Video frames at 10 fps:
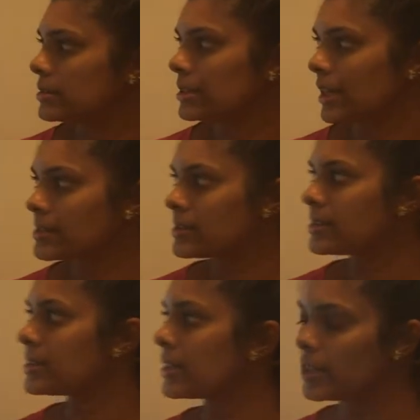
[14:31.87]
The next
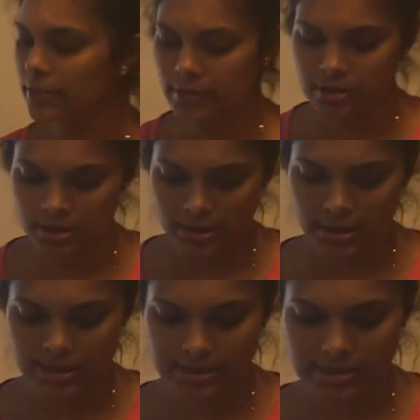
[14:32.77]
nursing
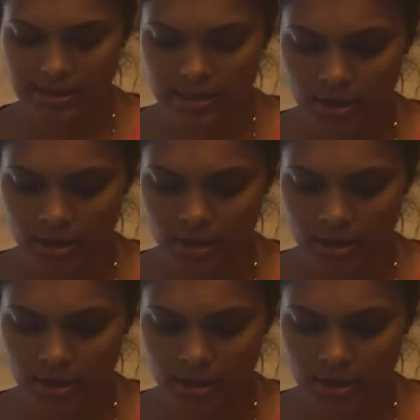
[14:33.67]
intervention is the